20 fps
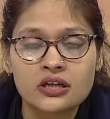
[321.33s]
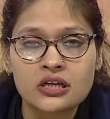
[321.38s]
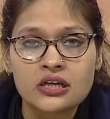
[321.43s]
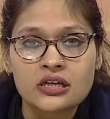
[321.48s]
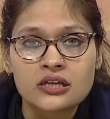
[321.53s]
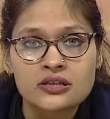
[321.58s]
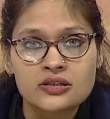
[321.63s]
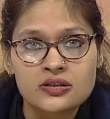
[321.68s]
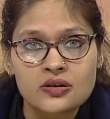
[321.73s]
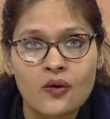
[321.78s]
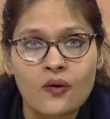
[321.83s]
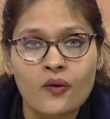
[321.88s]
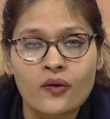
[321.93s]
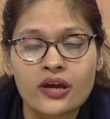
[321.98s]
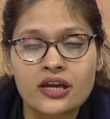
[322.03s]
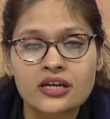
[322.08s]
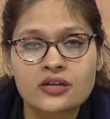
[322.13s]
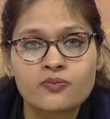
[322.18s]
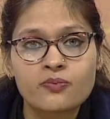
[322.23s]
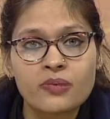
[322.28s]
So
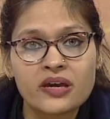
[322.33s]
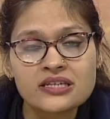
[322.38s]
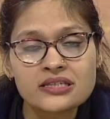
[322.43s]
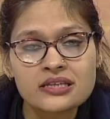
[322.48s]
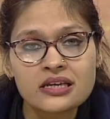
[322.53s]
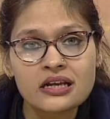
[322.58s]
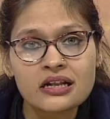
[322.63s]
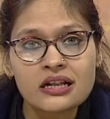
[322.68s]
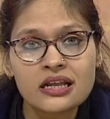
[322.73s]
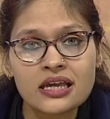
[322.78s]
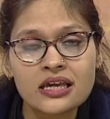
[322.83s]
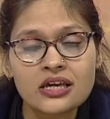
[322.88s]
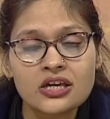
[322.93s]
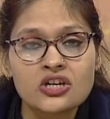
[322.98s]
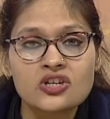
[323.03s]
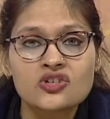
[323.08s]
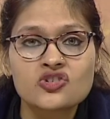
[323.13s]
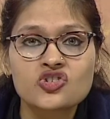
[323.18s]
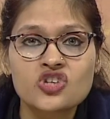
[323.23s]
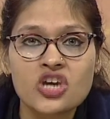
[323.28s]
it basically
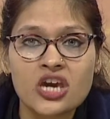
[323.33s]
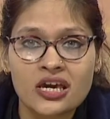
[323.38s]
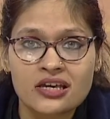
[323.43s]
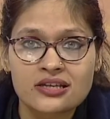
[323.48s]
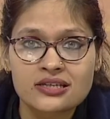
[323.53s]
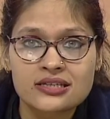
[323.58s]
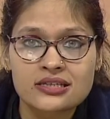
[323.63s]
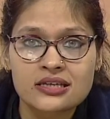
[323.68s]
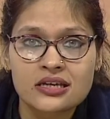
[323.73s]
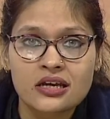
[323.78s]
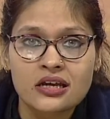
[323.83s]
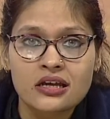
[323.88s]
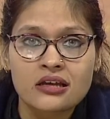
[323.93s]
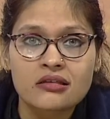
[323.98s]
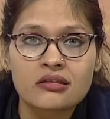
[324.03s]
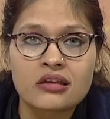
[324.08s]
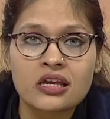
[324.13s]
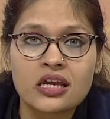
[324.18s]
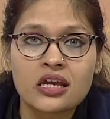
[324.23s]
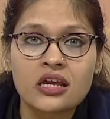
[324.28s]
checks
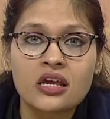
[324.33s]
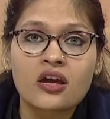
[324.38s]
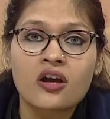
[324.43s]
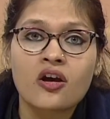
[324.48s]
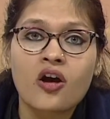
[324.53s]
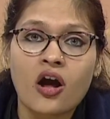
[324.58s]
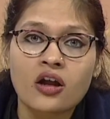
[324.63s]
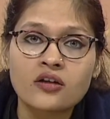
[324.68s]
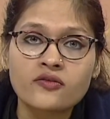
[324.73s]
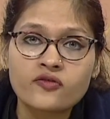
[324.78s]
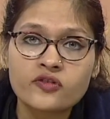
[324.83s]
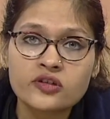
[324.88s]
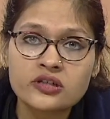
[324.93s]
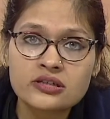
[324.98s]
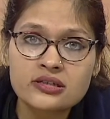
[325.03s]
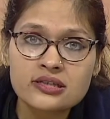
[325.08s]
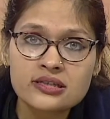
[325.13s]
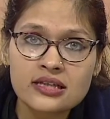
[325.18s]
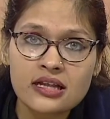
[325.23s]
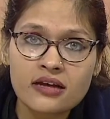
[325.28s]
the
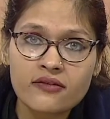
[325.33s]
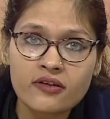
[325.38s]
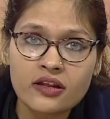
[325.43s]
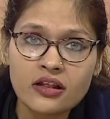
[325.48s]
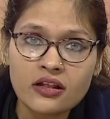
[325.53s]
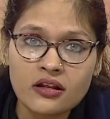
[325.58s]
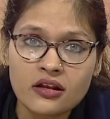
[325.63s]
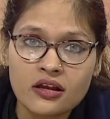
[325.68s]
confidence level,